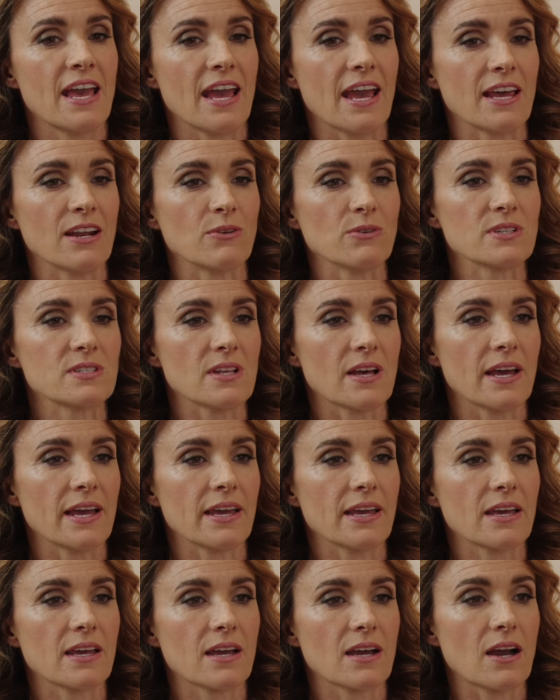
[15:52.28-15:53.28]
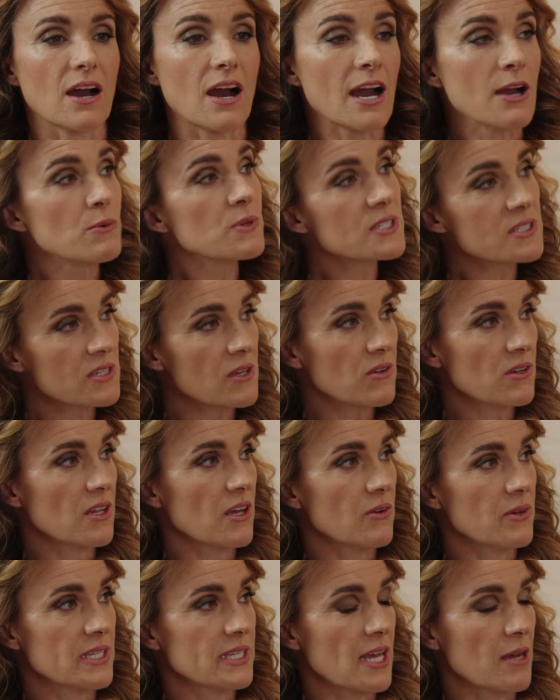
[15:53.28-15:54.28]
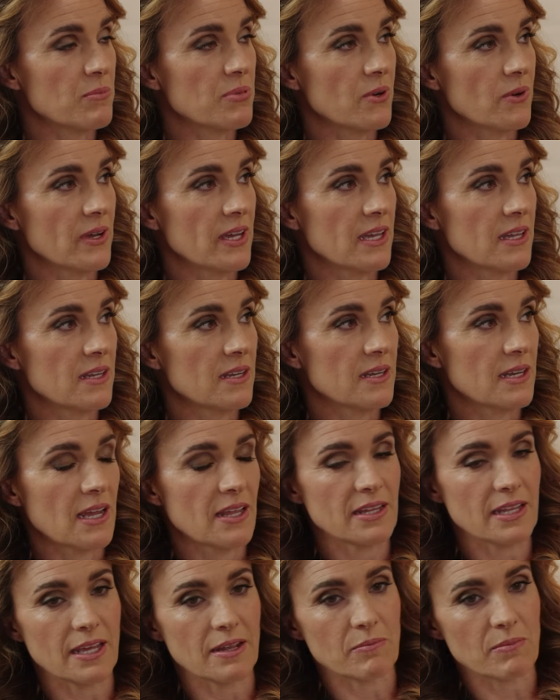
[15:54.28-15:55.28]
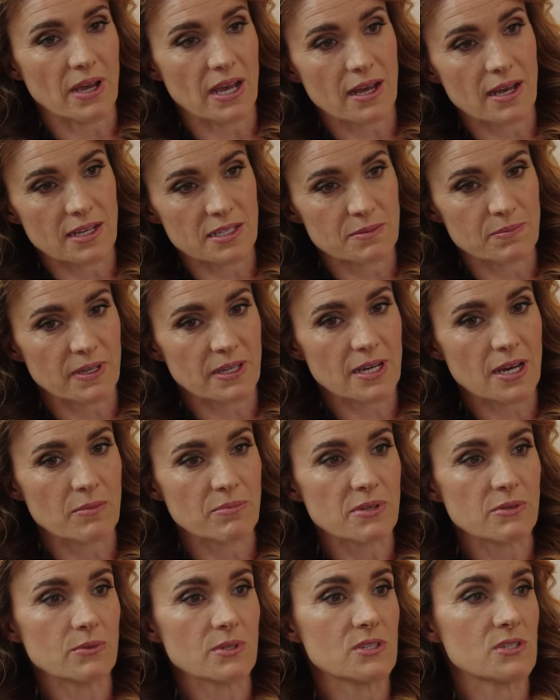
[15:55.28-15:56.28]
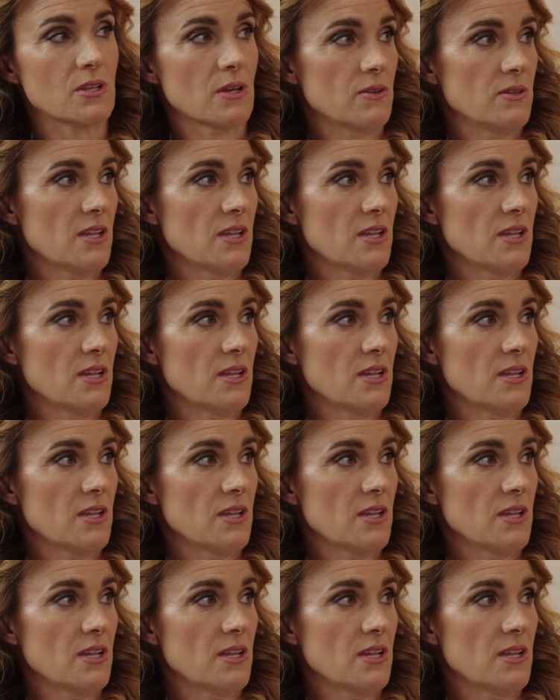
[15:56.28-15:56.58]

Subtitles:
And it was like, I was so low at that point. Yeah. And then my husband, Cubby, was so